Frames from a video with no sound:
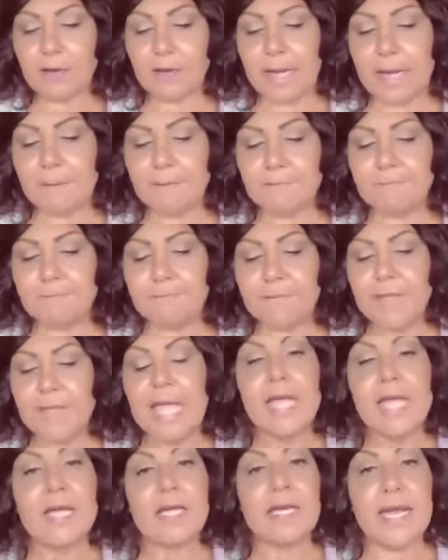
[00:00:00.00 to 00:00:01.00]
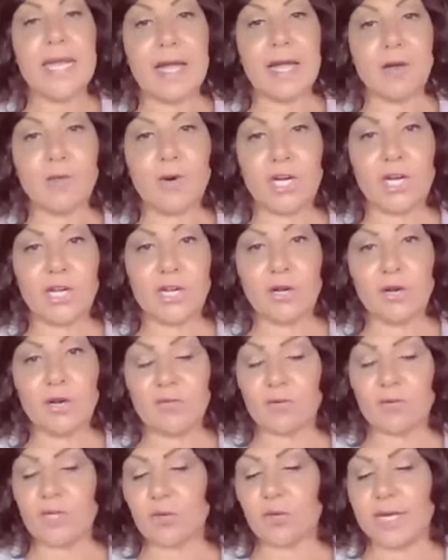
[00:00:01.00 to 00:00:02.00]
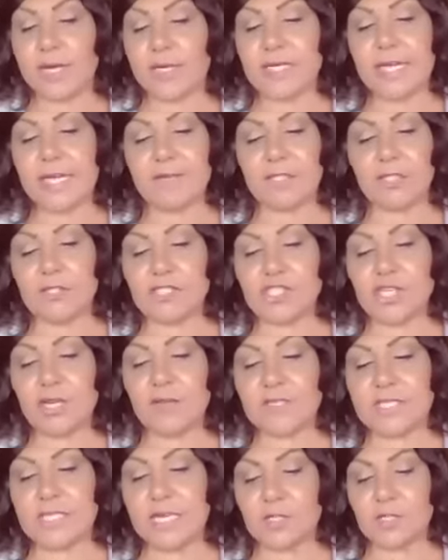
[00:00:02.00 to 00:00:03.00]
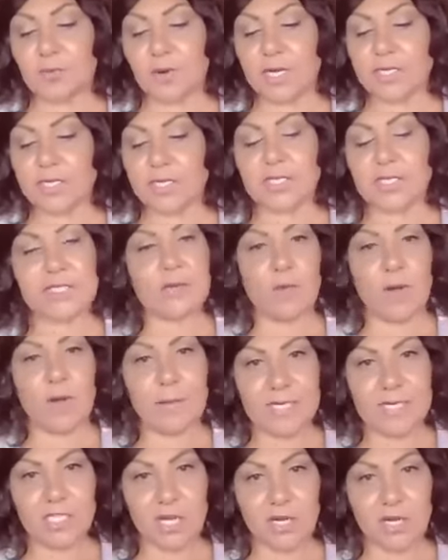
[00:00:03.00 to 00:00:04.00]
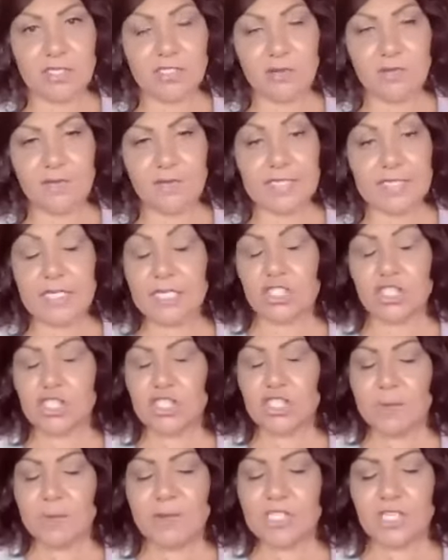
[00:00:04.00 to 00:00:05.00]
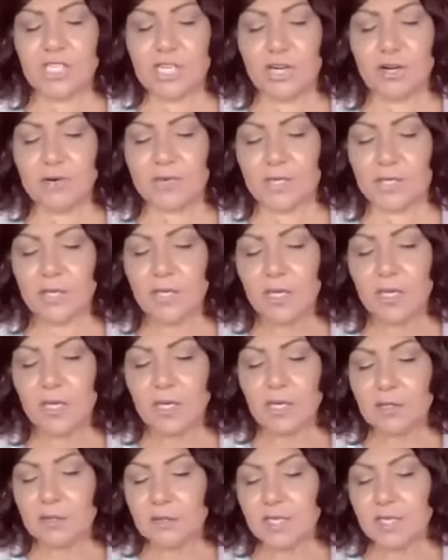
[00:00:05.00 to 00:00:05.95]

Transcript: Now we're going to go over real quick the evolution of the sales process. And why am I talking so fast? Because there's so much to go over.